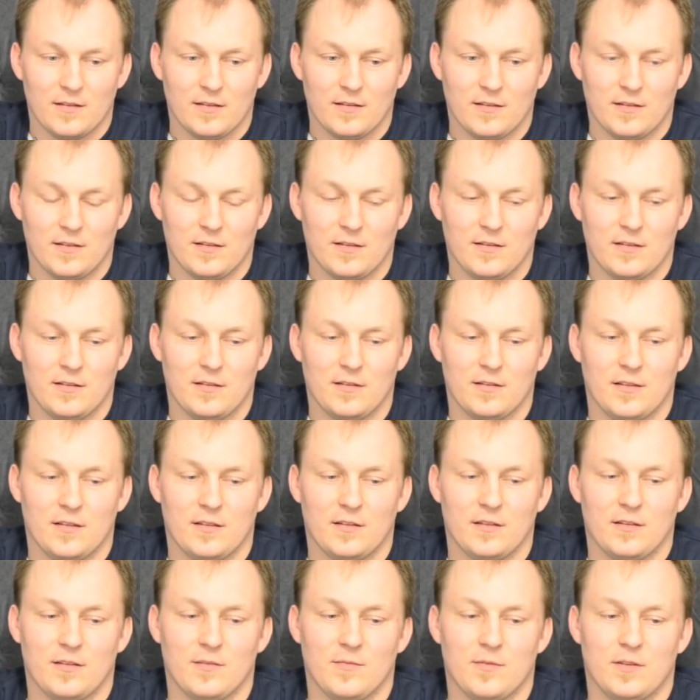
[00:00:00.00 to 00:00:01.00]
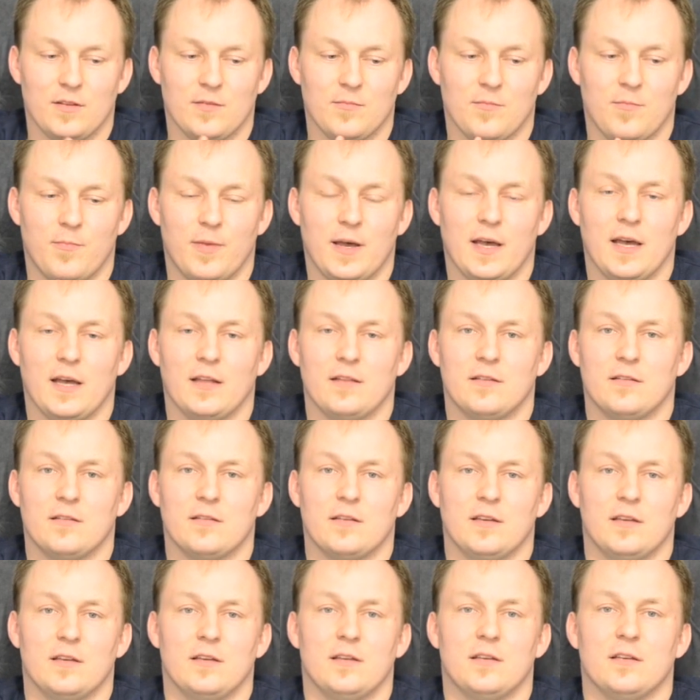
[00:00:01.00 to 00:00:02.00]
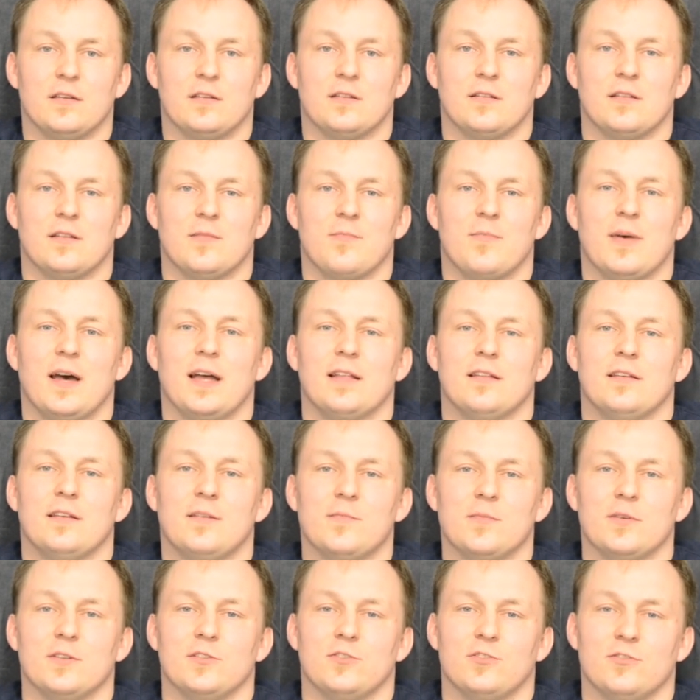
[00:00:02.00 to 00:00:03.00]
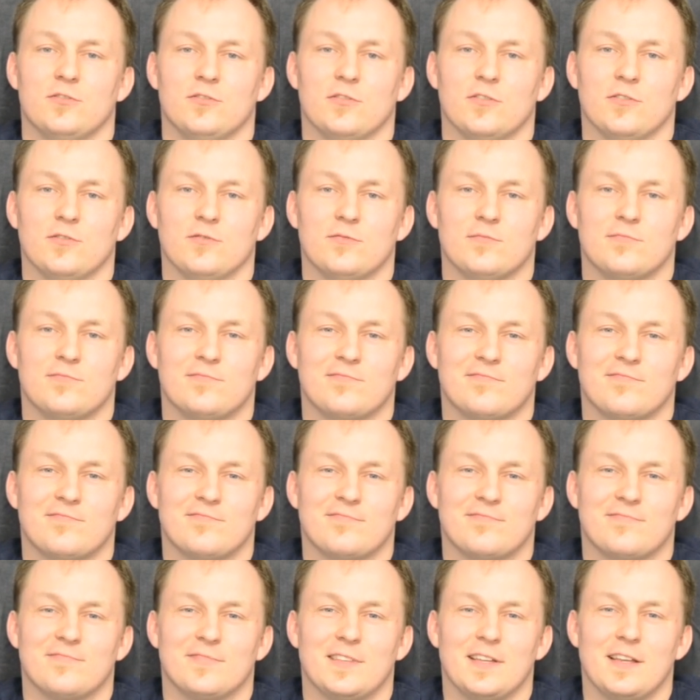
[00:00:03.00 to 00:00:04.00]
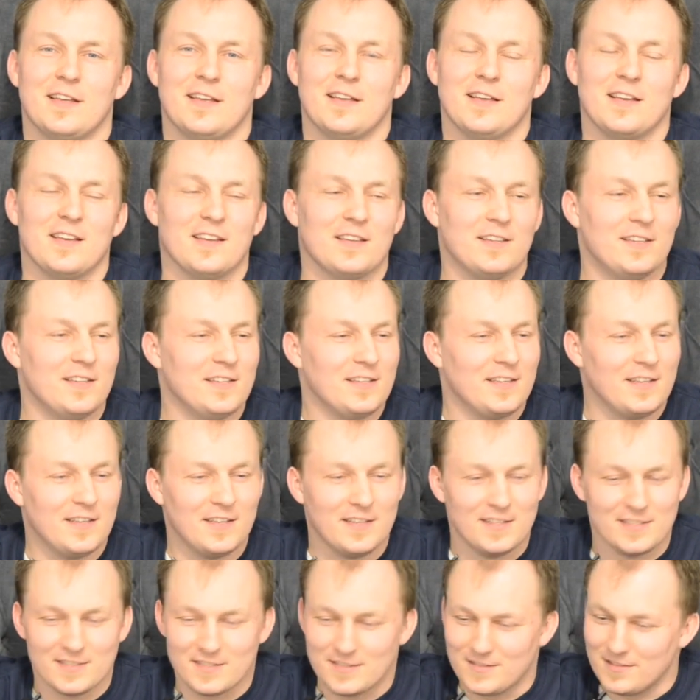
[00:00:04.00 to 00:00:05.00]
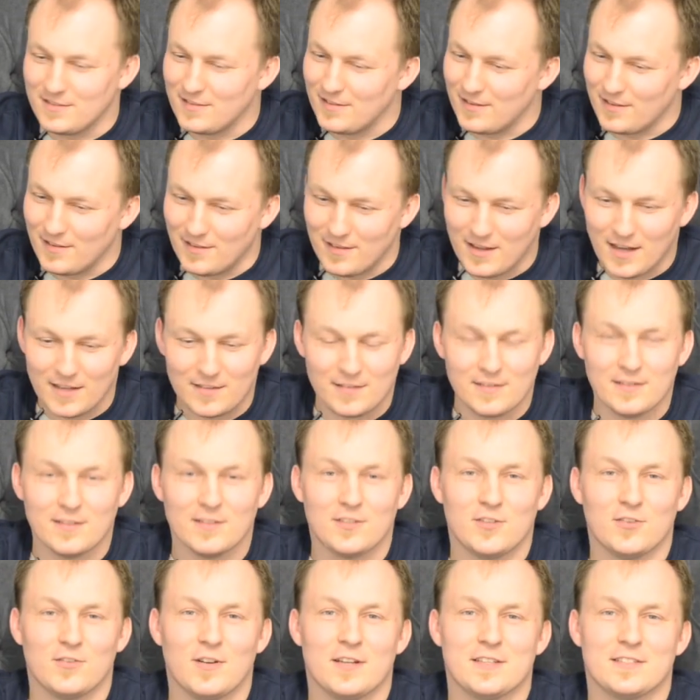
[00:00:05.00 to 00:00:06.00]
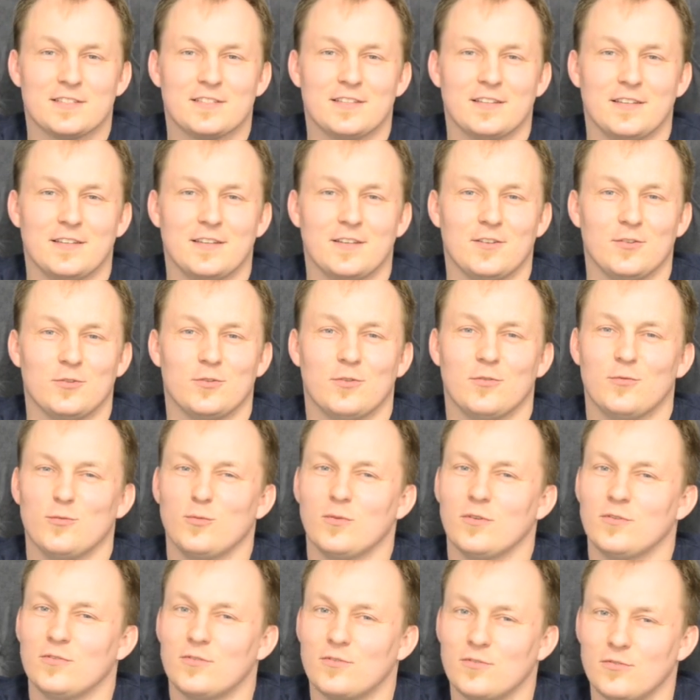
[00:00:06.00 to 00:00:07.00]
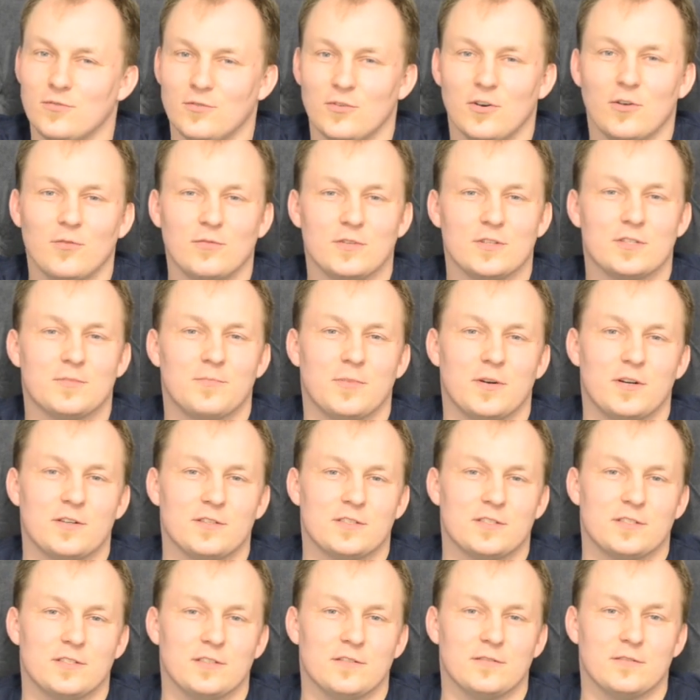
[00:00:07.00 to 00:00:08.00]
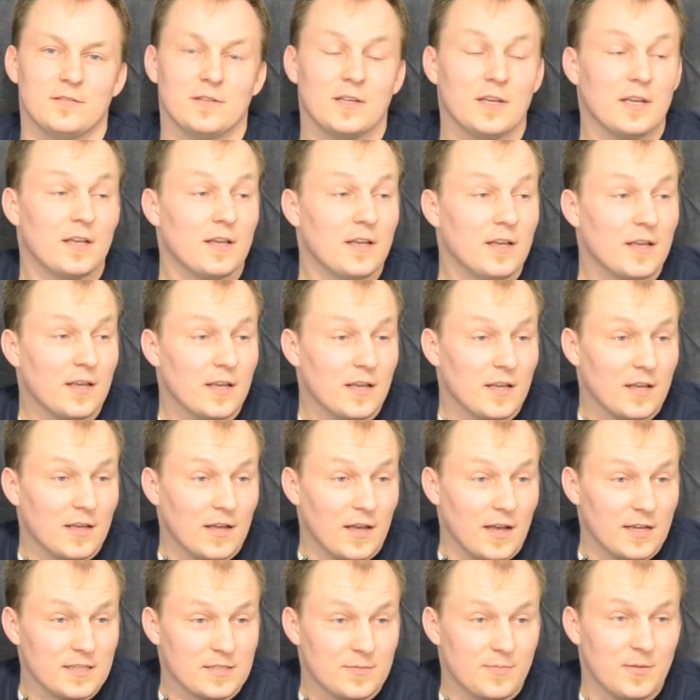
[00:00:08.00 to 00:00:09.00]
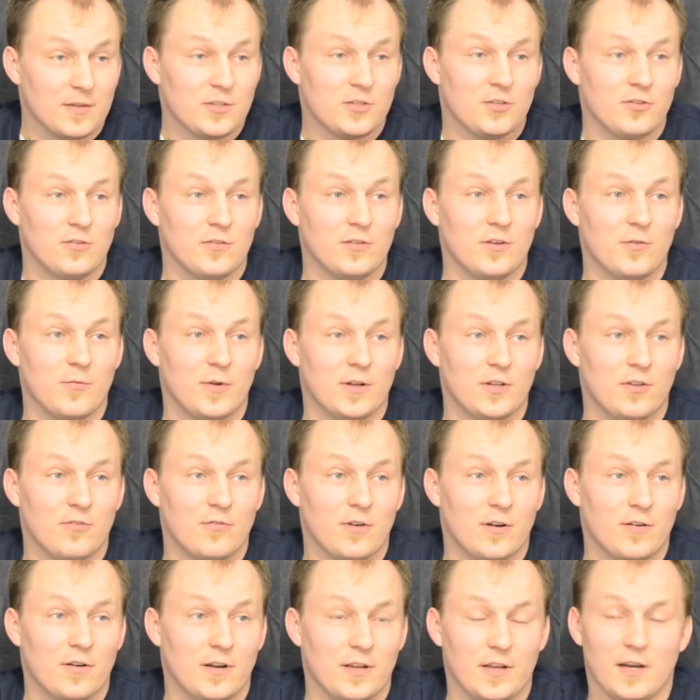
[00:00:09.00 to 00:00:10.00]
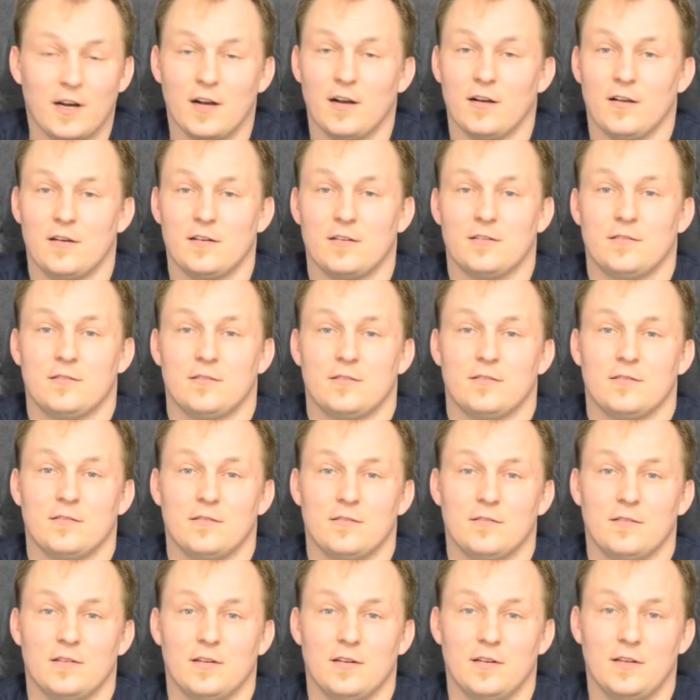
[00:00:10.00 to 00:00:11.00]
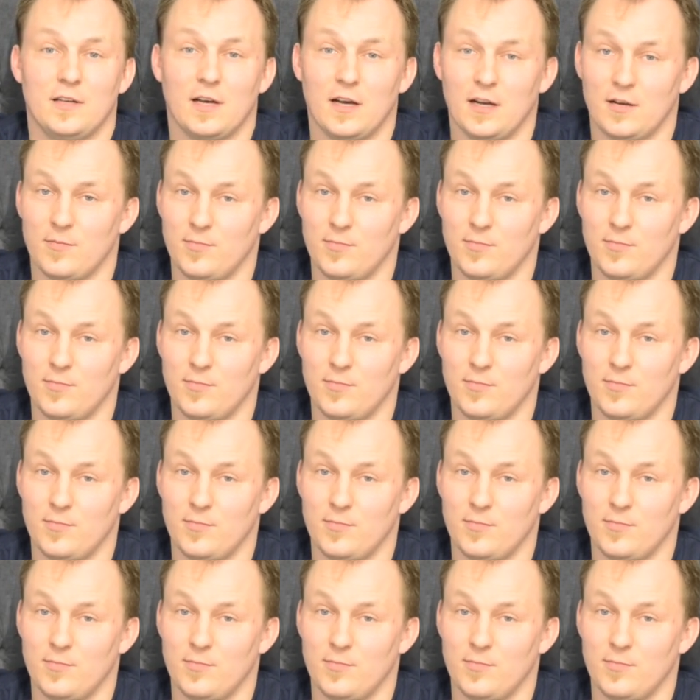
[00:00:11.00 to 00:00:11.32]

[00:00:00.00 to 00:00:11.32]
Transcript: in in in a, in a bad he, the bad image, you know. He he's not interesting. You don't want to know this person, especially when you are a young a young